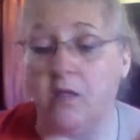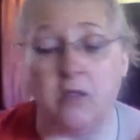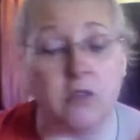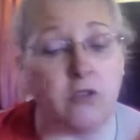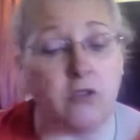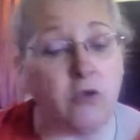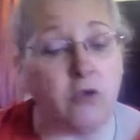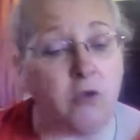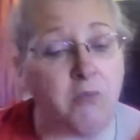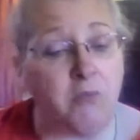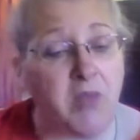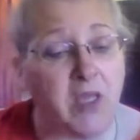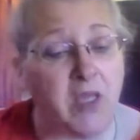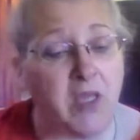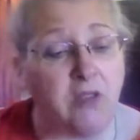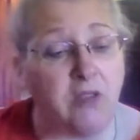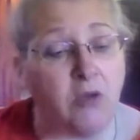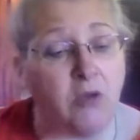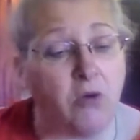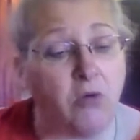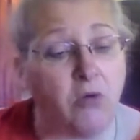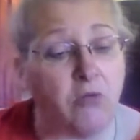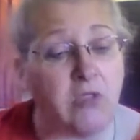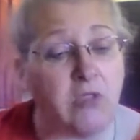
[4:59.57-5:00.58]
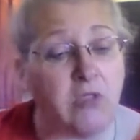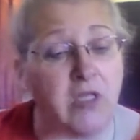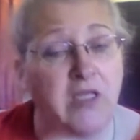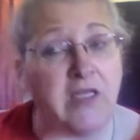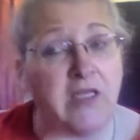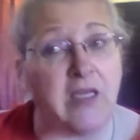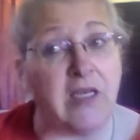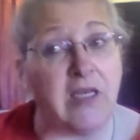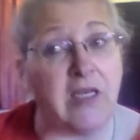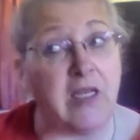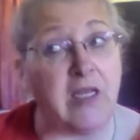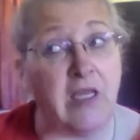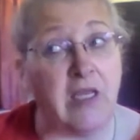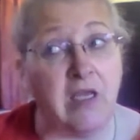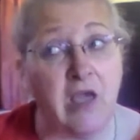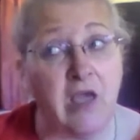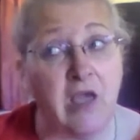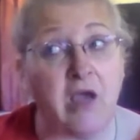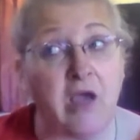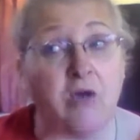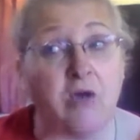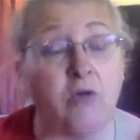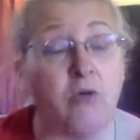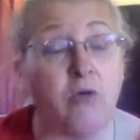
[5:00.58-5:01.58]
So I made those, and then it
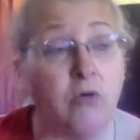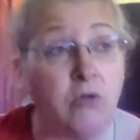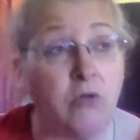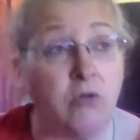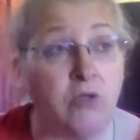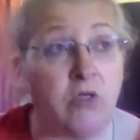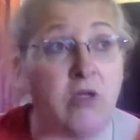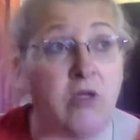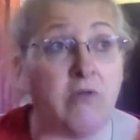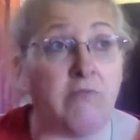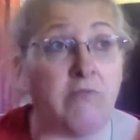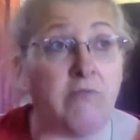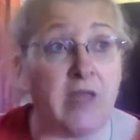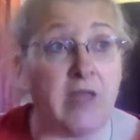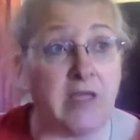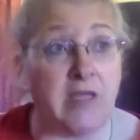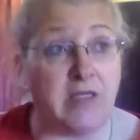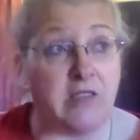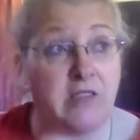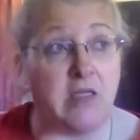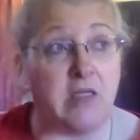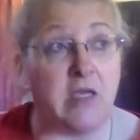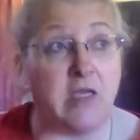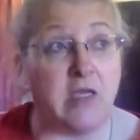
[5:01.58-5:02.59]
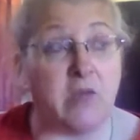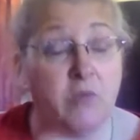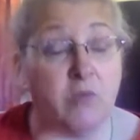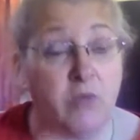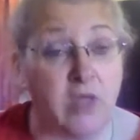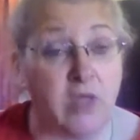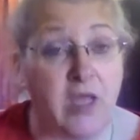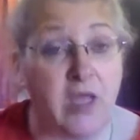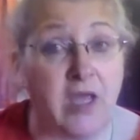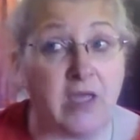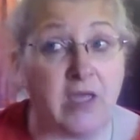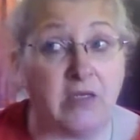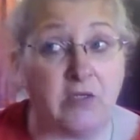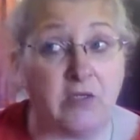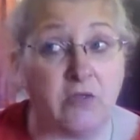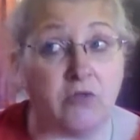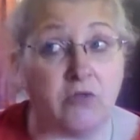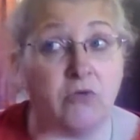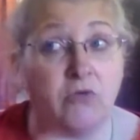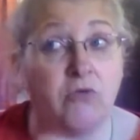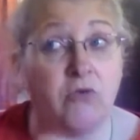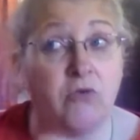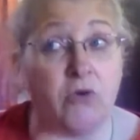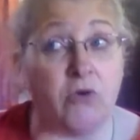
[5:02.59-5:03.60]
got cool enough last night we had to
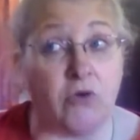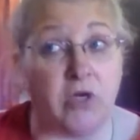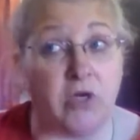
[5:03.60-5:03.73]
turn our